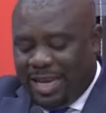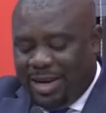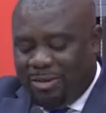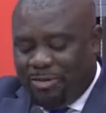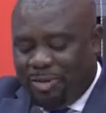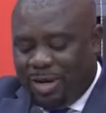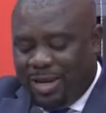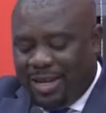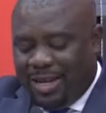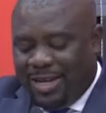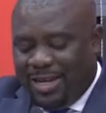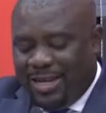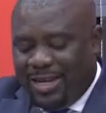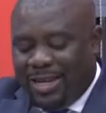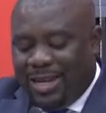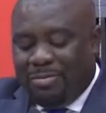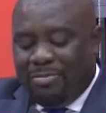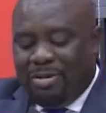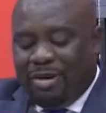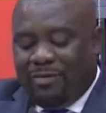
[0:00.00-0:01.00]
And we're
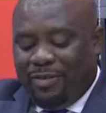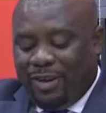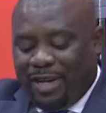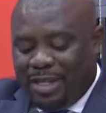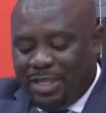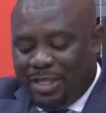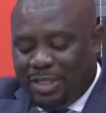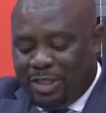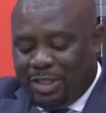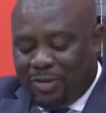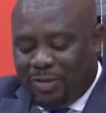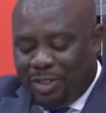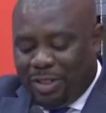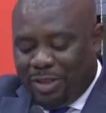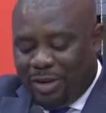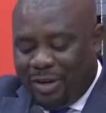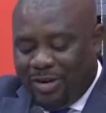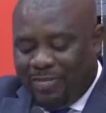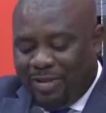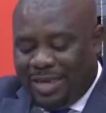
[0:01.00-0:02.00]
privileged to be
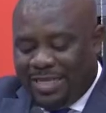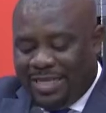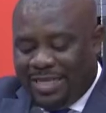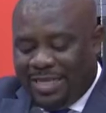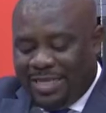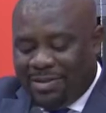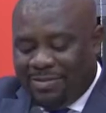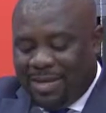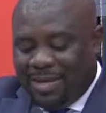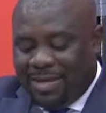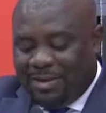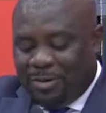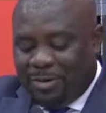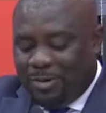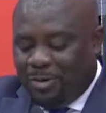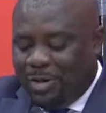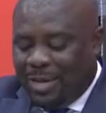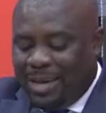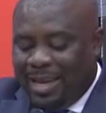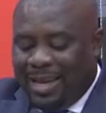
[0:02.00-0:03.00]
joined by a gentleman who